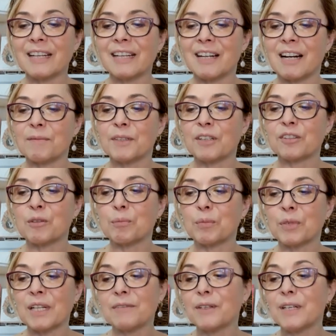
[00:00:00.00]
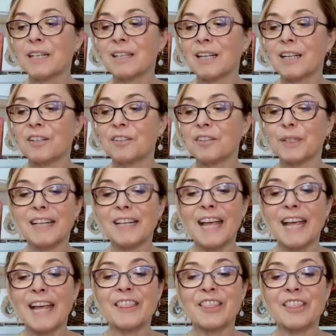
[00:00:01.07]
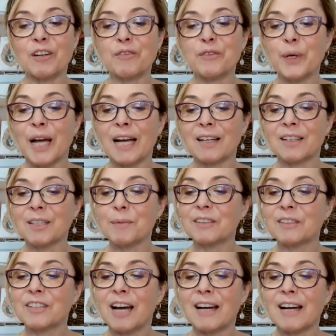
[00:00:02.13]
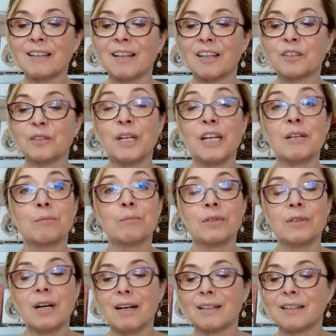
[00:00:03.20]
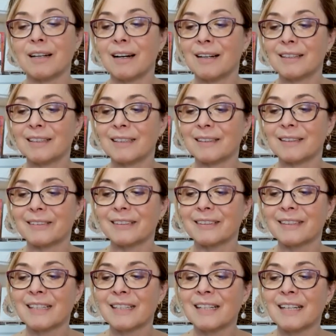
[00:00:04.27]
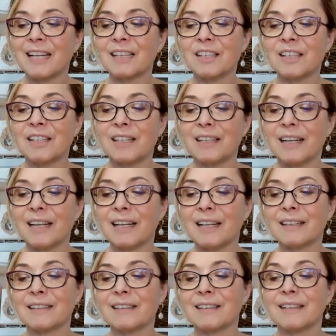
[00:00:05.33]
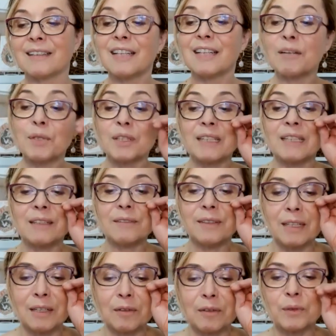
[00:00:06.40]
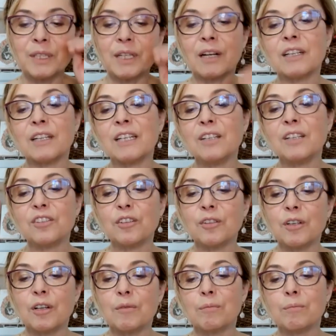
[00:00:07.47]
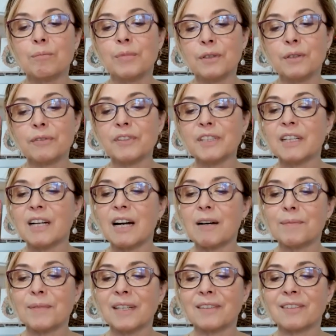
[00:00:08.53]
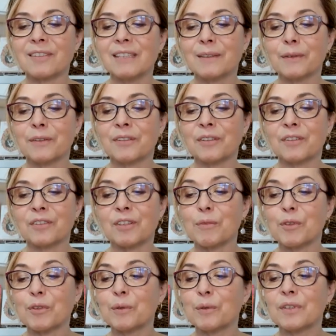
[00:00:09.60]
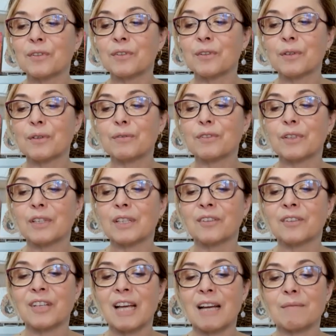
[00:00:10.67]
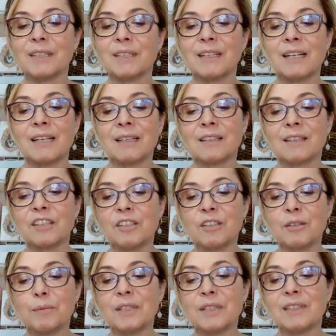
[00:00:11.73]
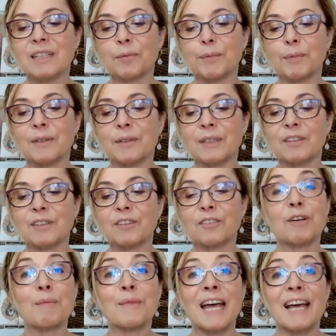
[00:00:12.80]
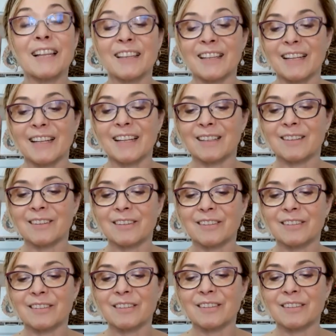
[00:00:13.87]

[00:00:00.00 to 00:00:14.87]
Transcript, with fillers: a combination of playful engagement and thoughtful academic dialogue to a broad audience. And they, and they believe we are each beautifully complex ecosystems who deserve to examine the human experience from that lens.